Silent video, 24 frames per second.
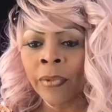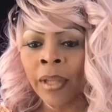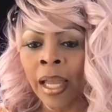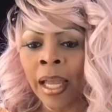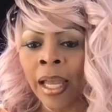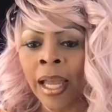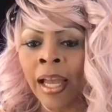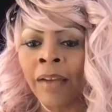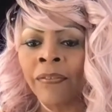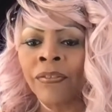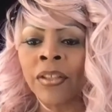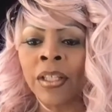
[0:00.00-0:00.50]
I
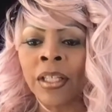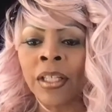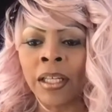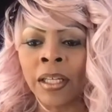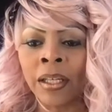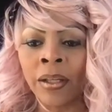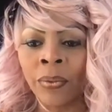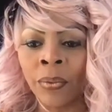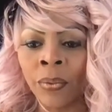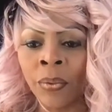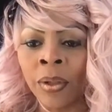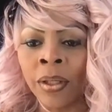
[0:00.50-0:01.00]
have to
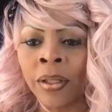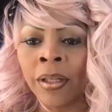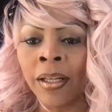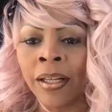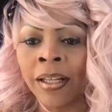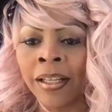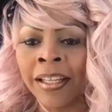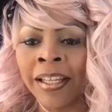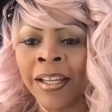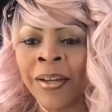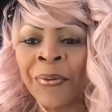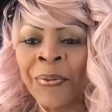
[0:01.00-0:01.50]
get
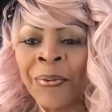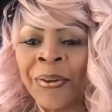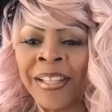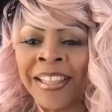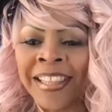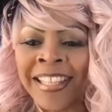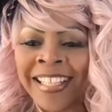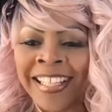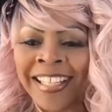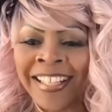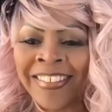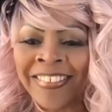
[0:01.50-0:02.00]
one
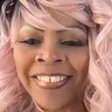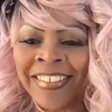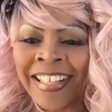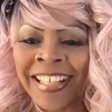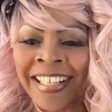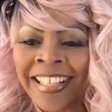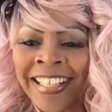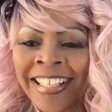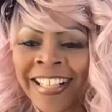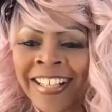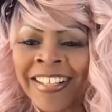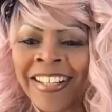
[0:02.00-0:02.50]
thing
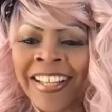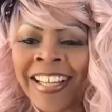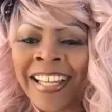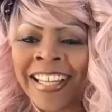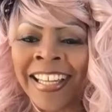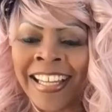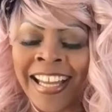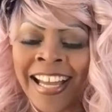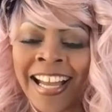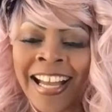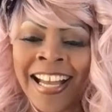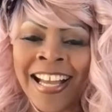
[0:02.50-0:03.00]
already. Okay,
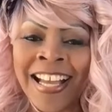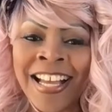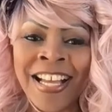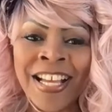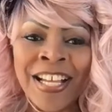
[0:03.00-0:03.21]
yeah.